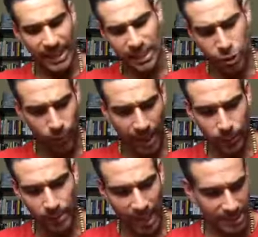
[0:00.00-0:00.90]

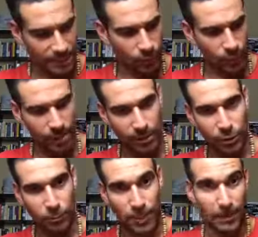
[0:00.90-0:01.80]
interact with us and with
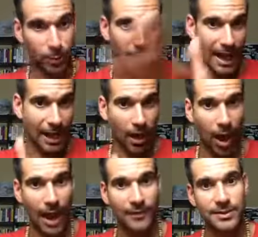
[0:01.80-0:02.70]
the people in our
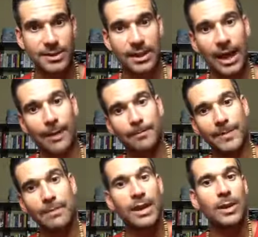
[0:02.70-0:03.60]
lives
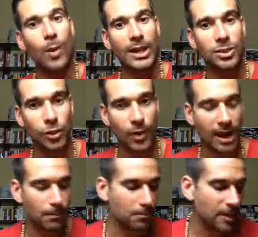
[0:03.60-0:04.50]
in many ways to
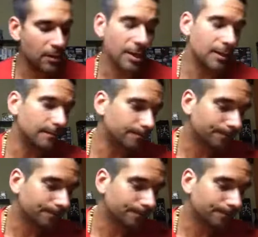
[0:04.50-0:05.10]
create a myriad